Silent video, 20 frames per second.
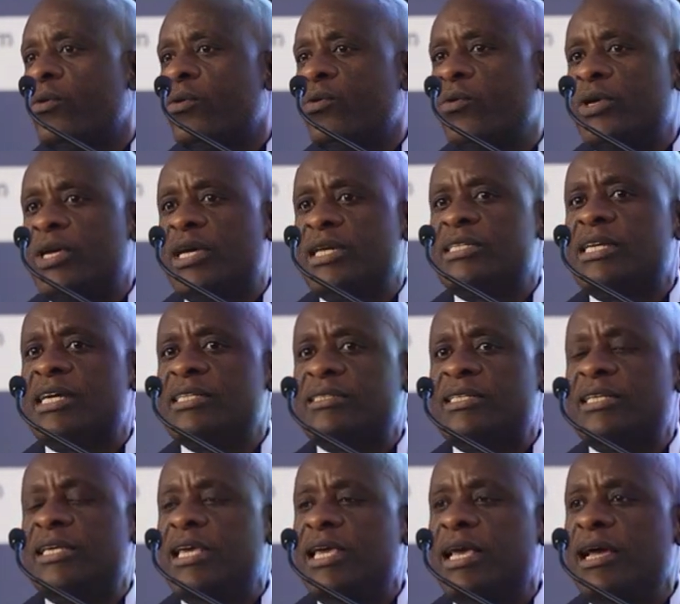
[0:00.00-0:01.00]
We are
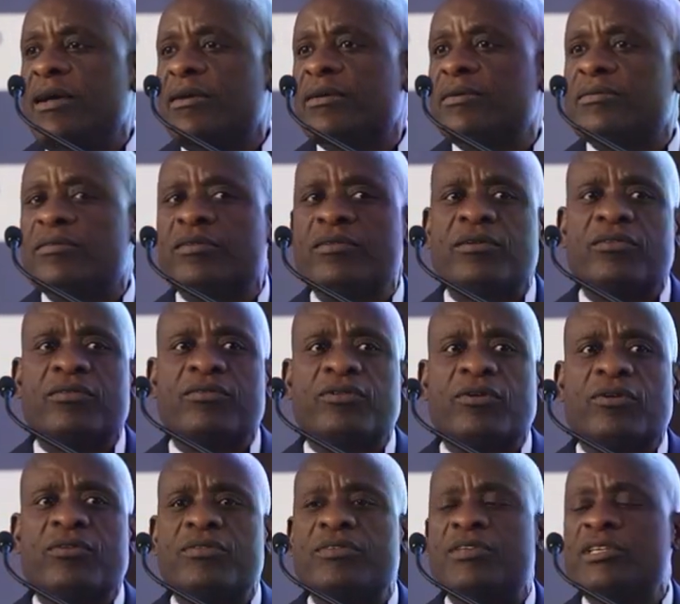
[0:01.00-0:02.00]
just here
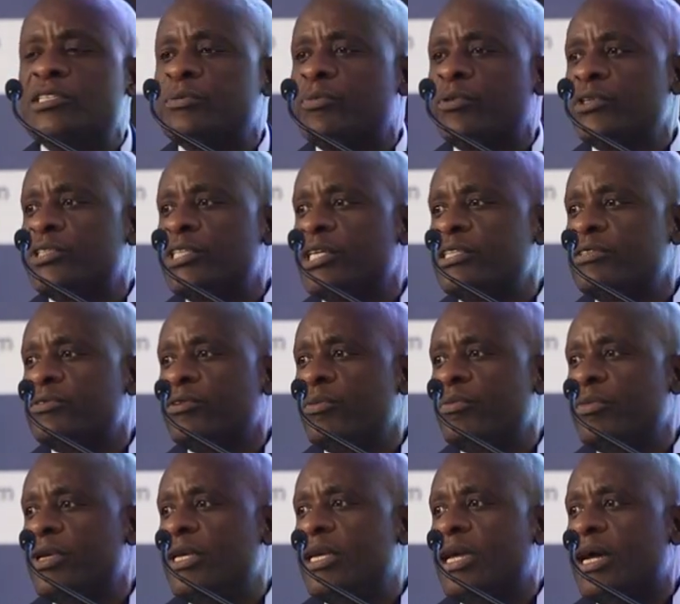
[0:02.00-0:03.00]
for this project. For
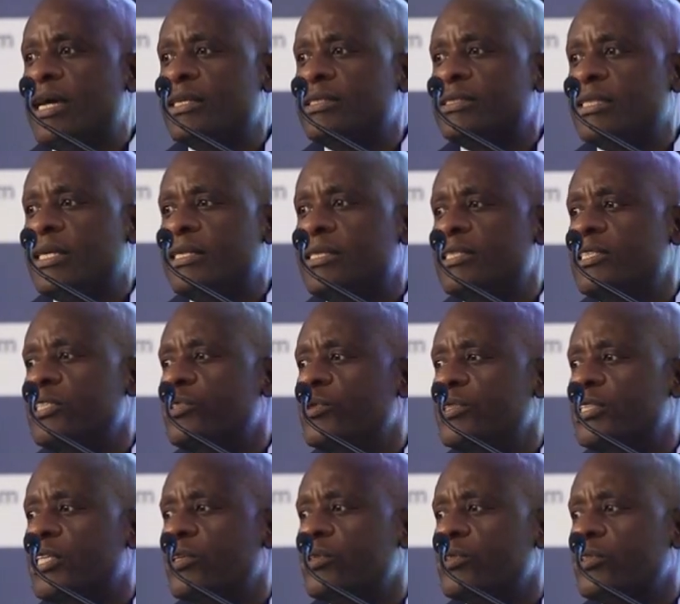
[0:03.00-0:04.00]
me, I started it
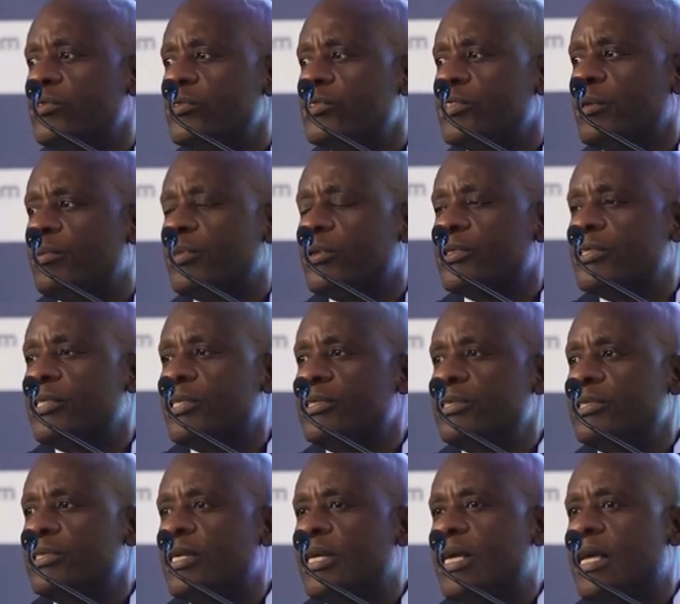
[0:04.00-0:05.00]
with a lot of
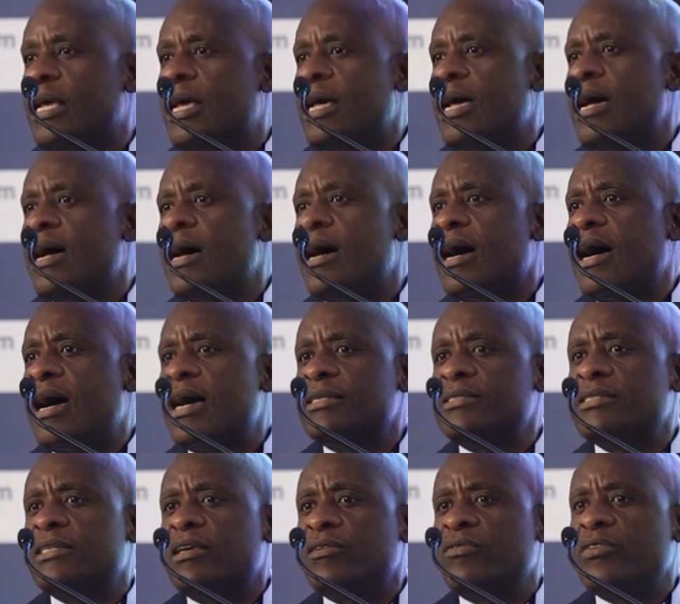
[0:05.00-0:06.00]
supporters
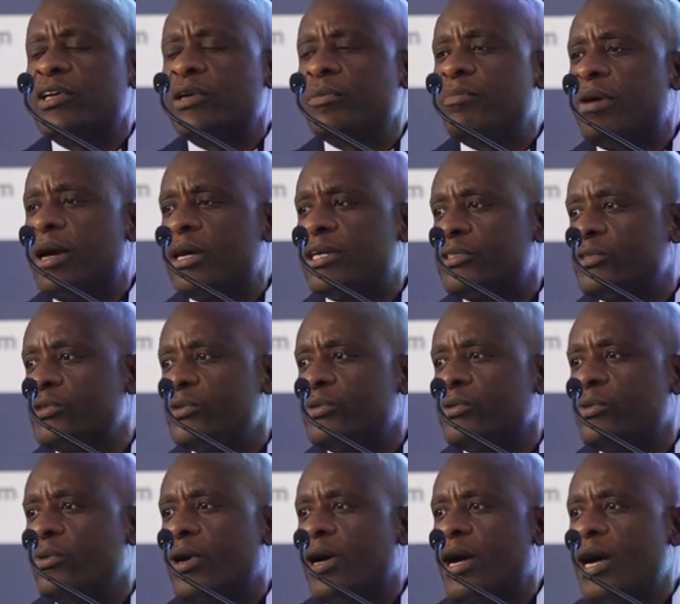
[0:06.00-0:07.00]
as giving back
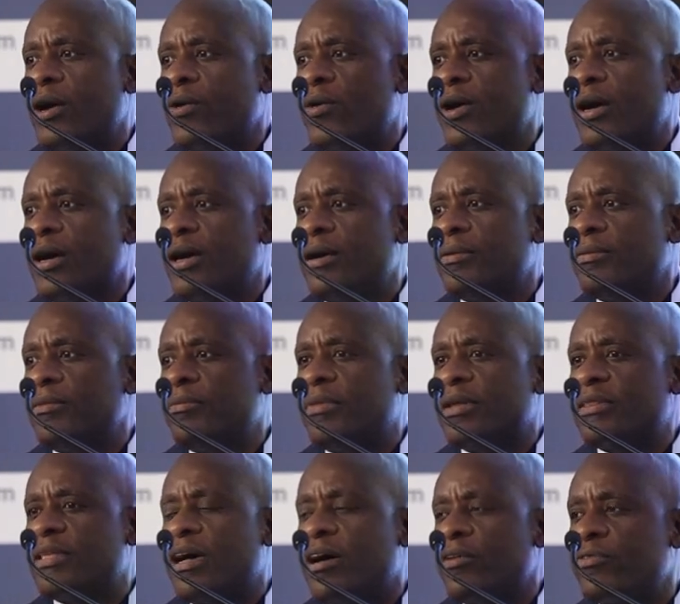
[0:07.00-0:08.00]
to our
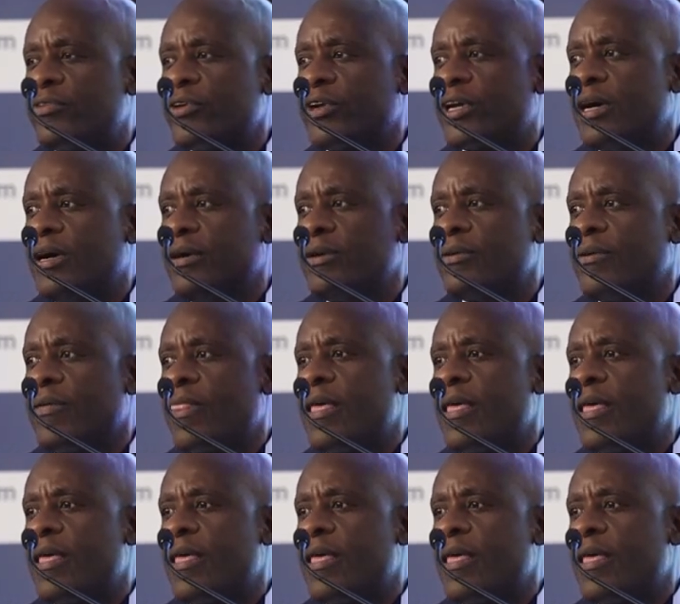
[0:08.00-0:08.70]
mother Africa.